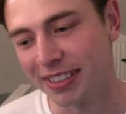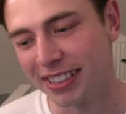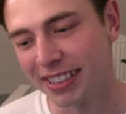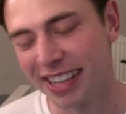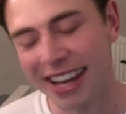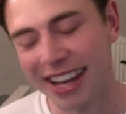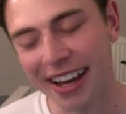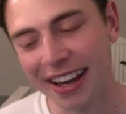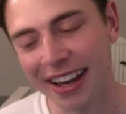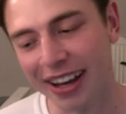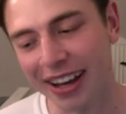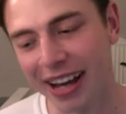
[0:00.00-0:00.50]

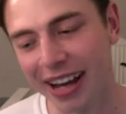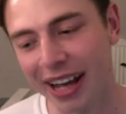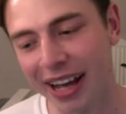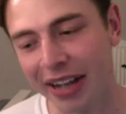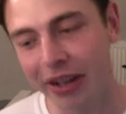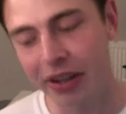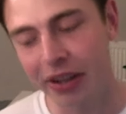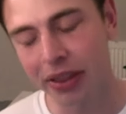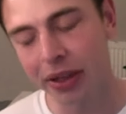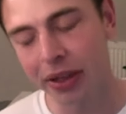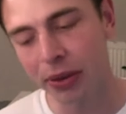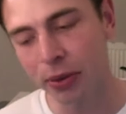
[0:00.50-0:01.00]
yeah, and
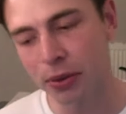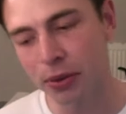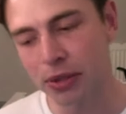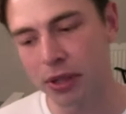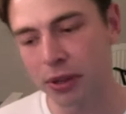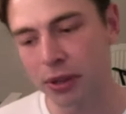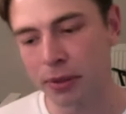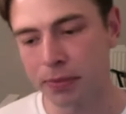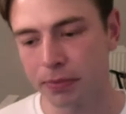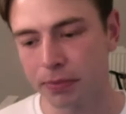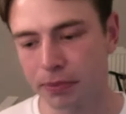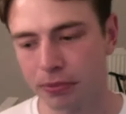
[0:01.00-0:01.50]
I think
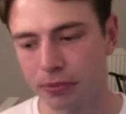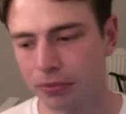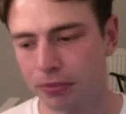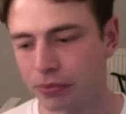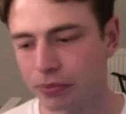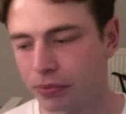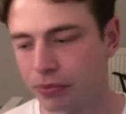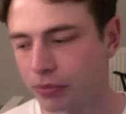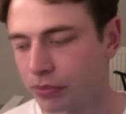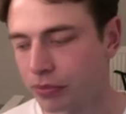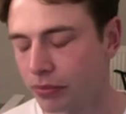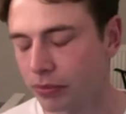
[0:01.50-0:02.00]
also,
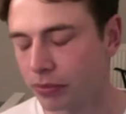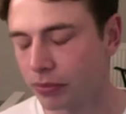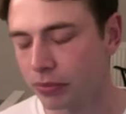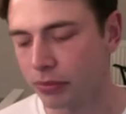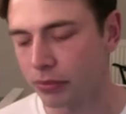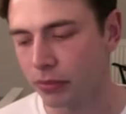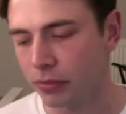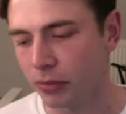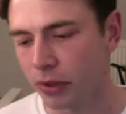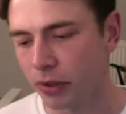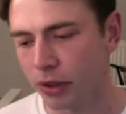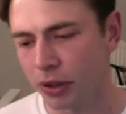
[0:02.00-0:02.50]

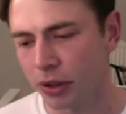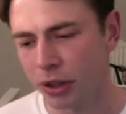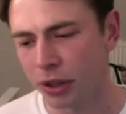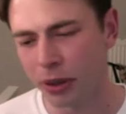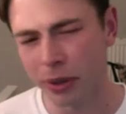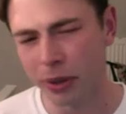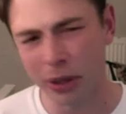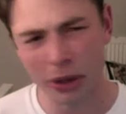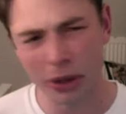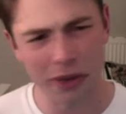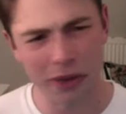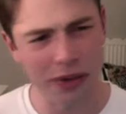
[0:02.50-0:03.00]
you
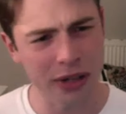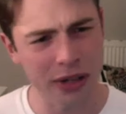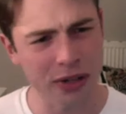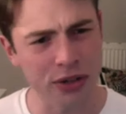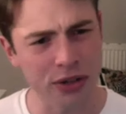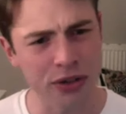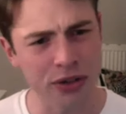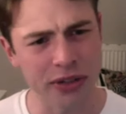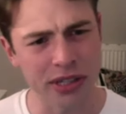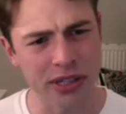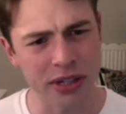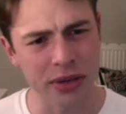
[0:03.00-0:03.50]
know, a lot of our
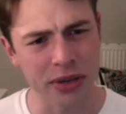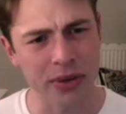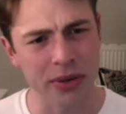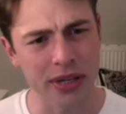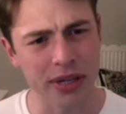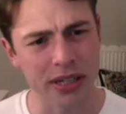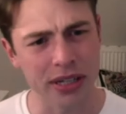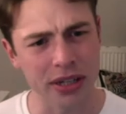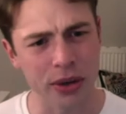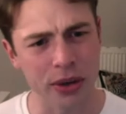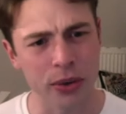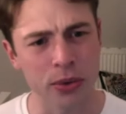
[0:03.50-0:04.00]
stories don't
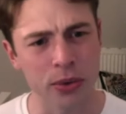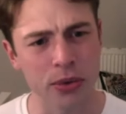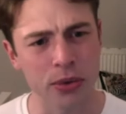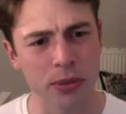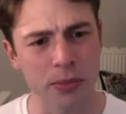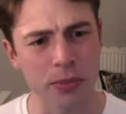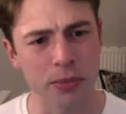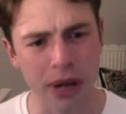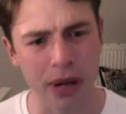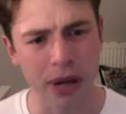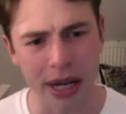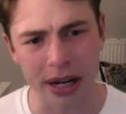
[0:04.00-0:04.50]
get
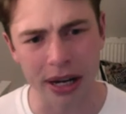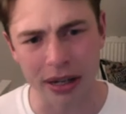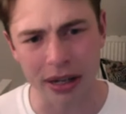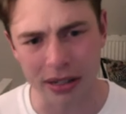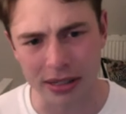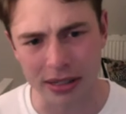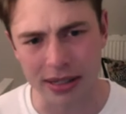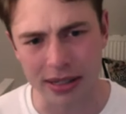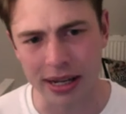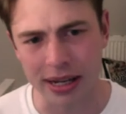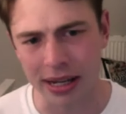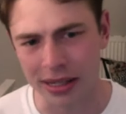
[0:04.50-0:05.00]
told by
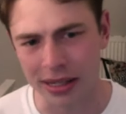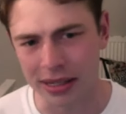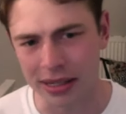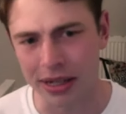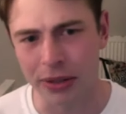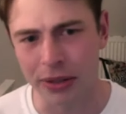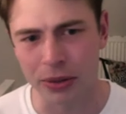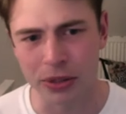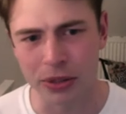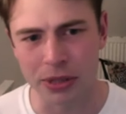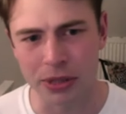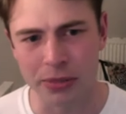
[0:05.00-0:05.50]
us as
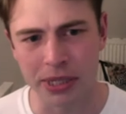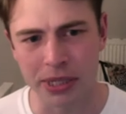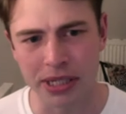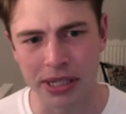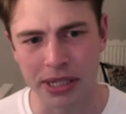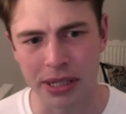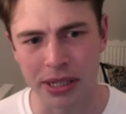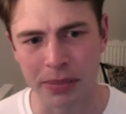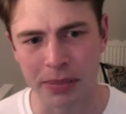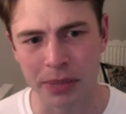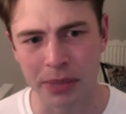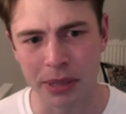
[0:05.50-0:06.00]

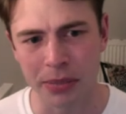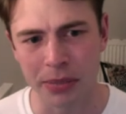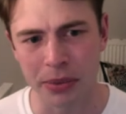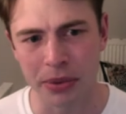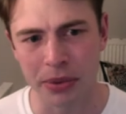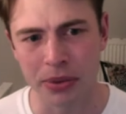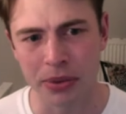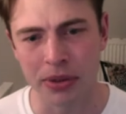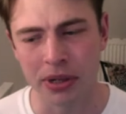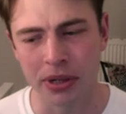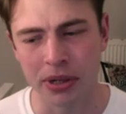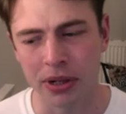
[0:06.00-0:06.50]
LGBT
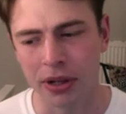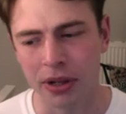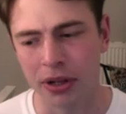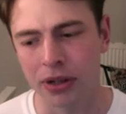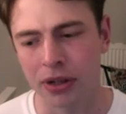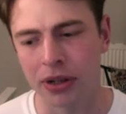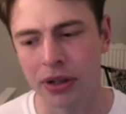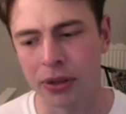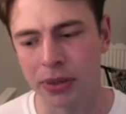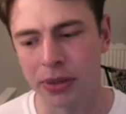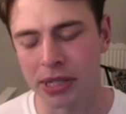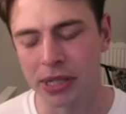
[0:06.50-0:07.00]
people.
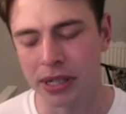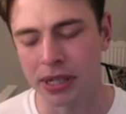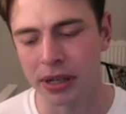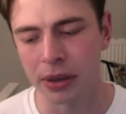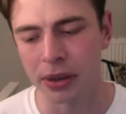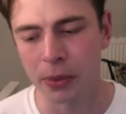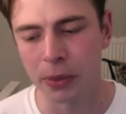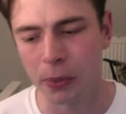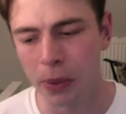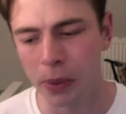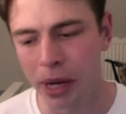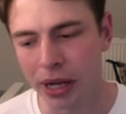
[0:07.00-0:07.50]
You know, we're
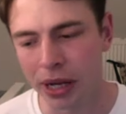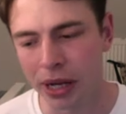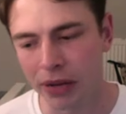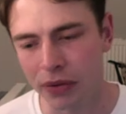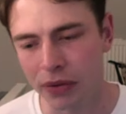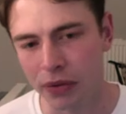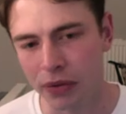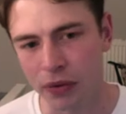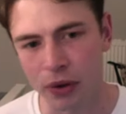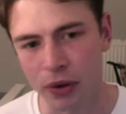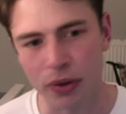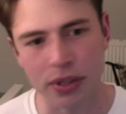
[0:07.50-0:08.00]
seeing a
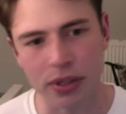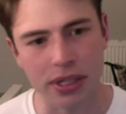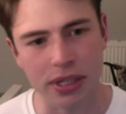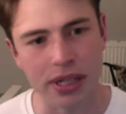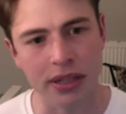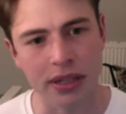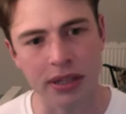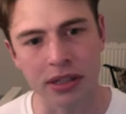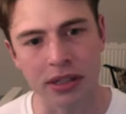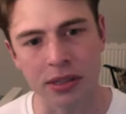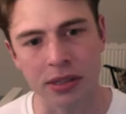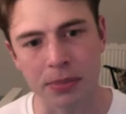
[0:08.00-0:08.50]
wave of
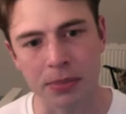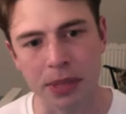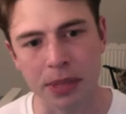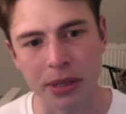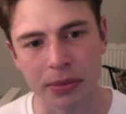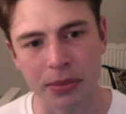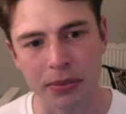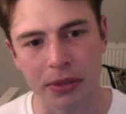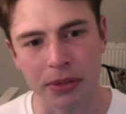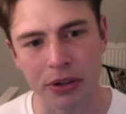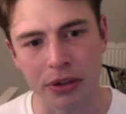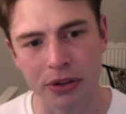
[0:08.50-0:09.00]
content that's
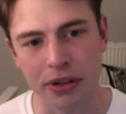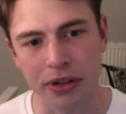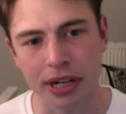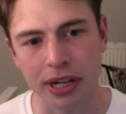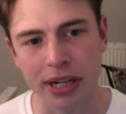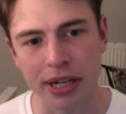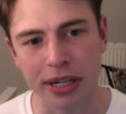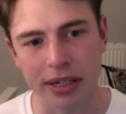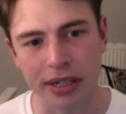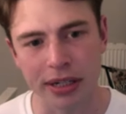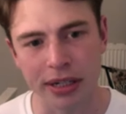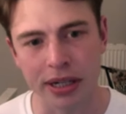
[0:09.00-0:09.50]
being
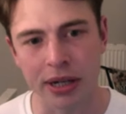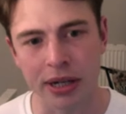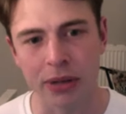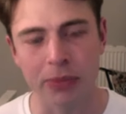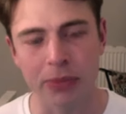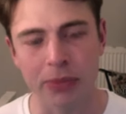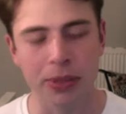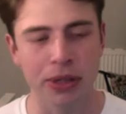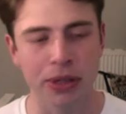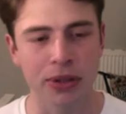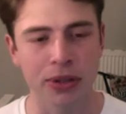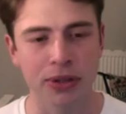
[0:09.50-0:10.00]
created
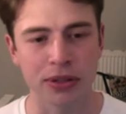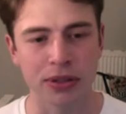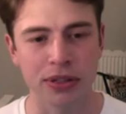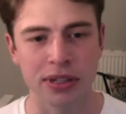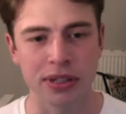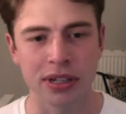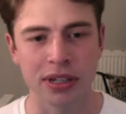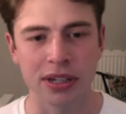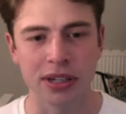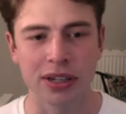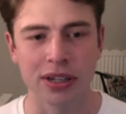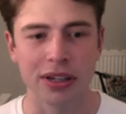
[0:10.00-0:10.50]
now
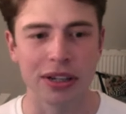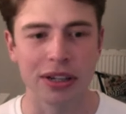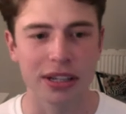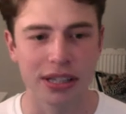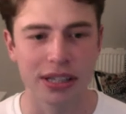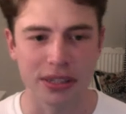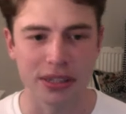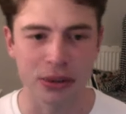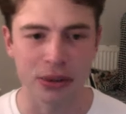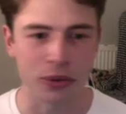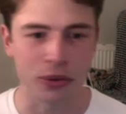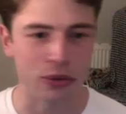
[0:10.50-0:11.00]
because
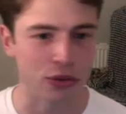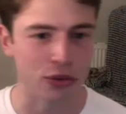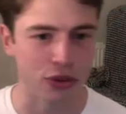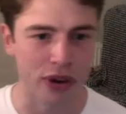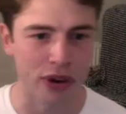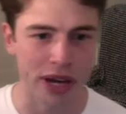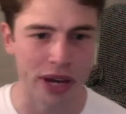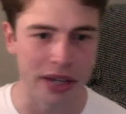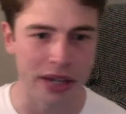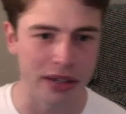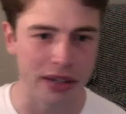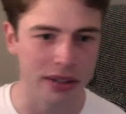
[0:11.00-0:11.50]
it's on
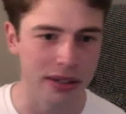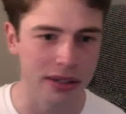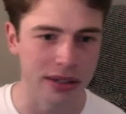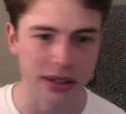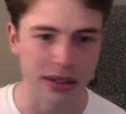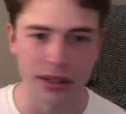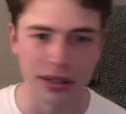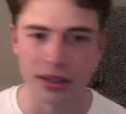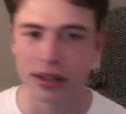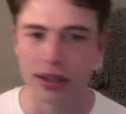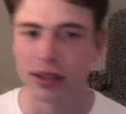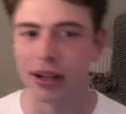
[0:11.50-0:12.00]
trend.
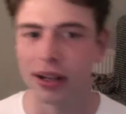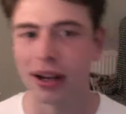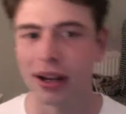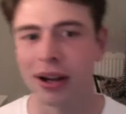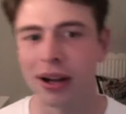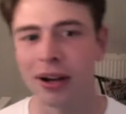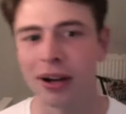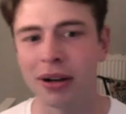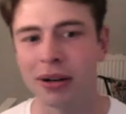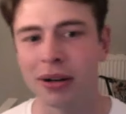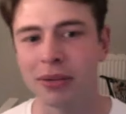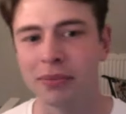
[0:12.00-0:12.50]

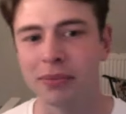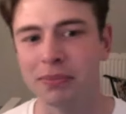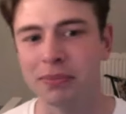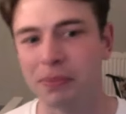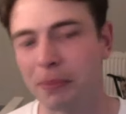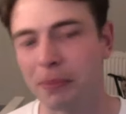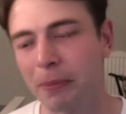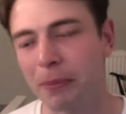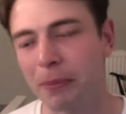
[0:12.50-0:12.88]
But